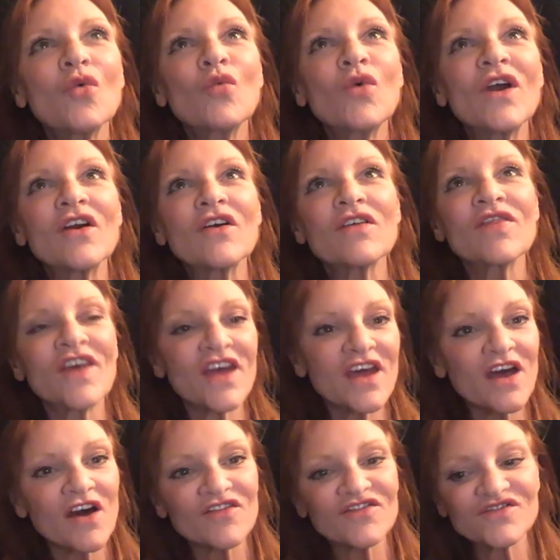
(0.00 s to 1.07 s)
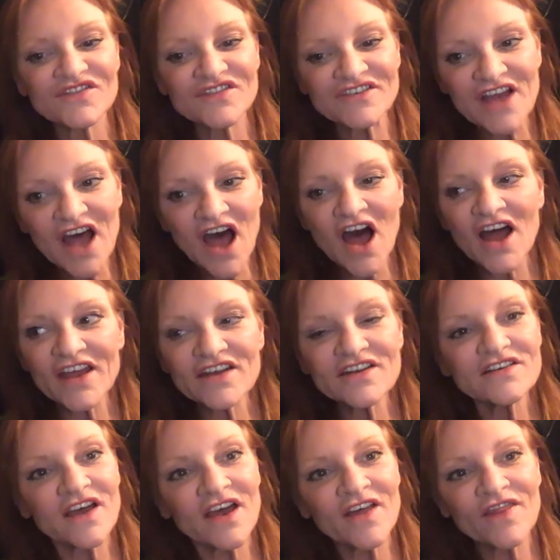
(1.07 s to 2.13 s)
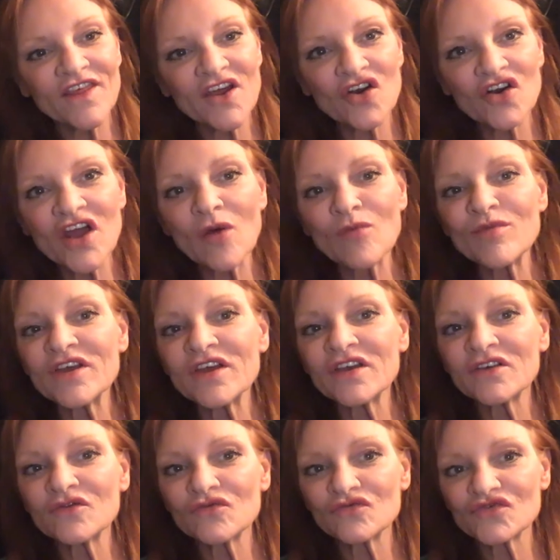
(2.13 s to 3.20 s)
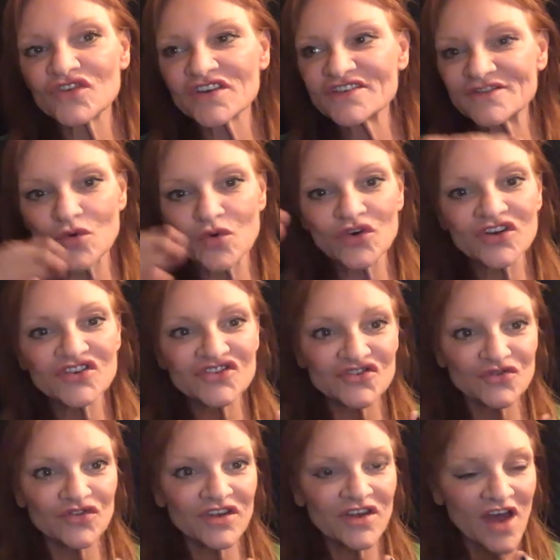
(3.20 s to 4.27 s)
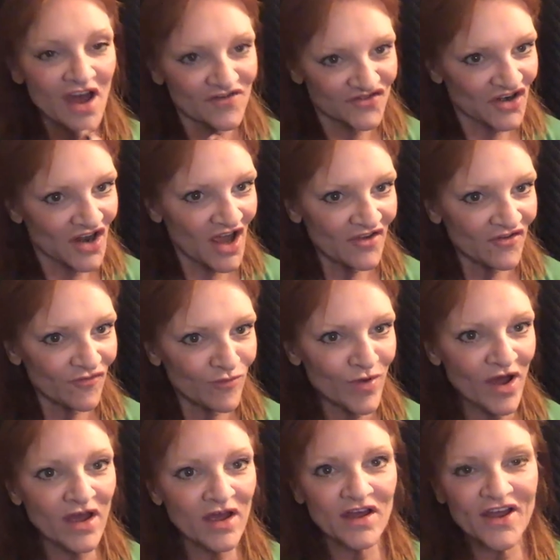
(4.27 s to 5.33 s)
where they have died and they are now being escorted to the afterlife by a